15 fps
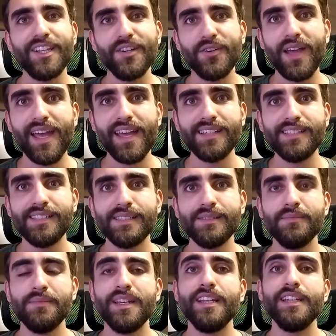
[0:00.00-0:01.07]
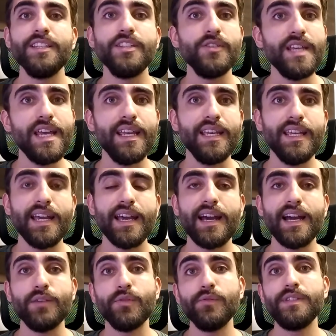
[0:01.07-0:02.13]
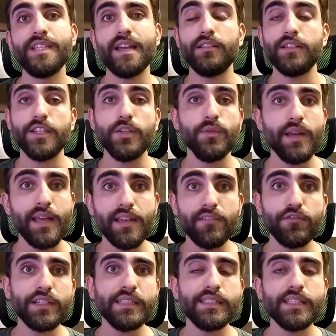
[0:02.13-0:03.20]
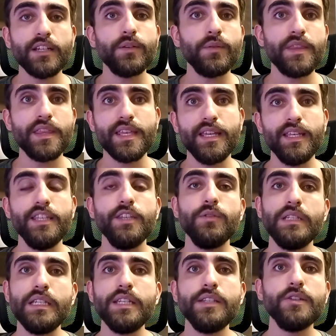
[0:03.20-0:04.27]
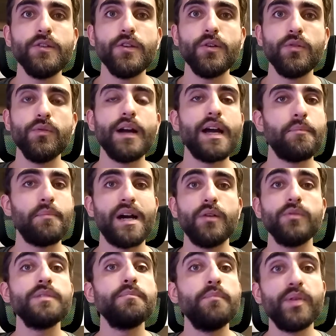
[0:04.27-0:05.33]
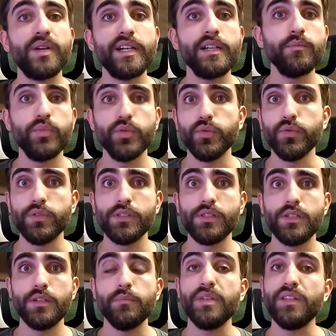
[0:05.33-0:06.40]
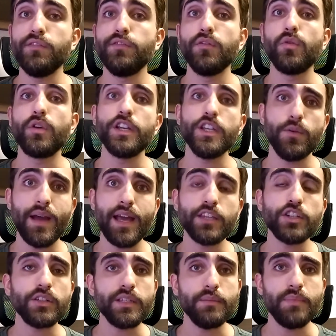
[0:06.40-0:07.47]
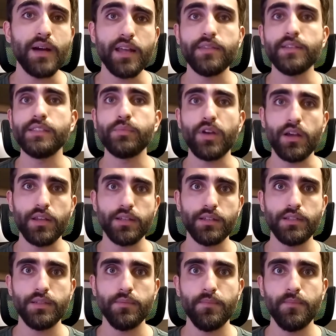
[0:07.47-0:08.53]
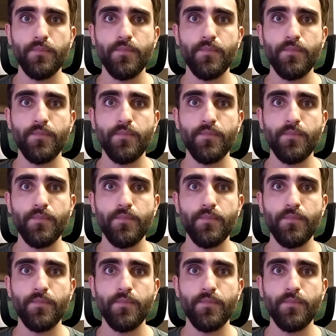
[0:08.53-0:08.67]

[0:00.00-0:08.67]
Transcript: Hello guys! Today I will tell you every single thing you need to know about Burn Boost before you actually buy this product.